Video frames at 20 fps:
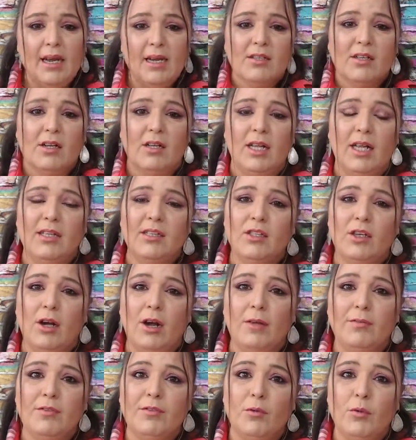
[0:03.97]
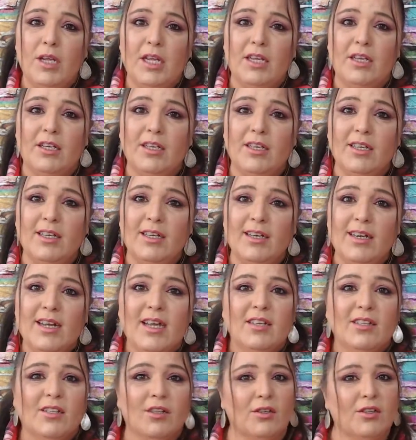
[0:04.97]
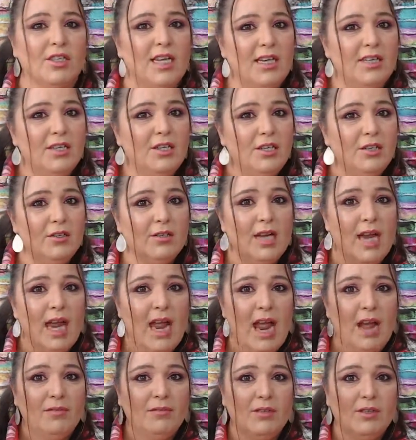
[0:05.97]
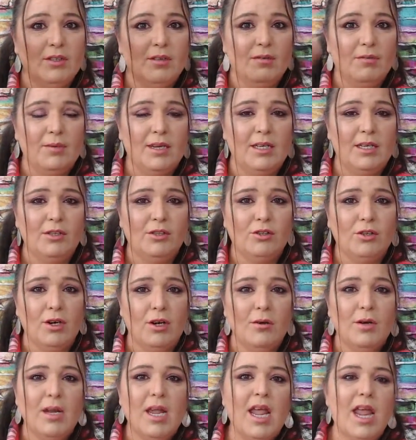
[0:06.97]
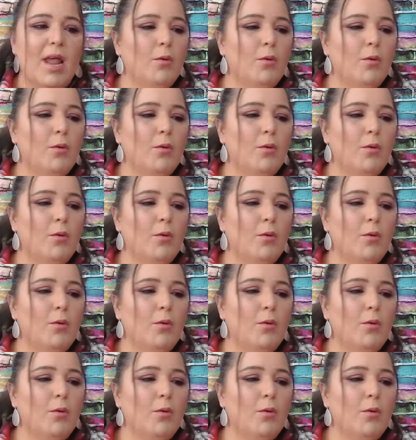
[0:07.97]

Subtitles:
So let's start off the week good. So stay tuned after the intro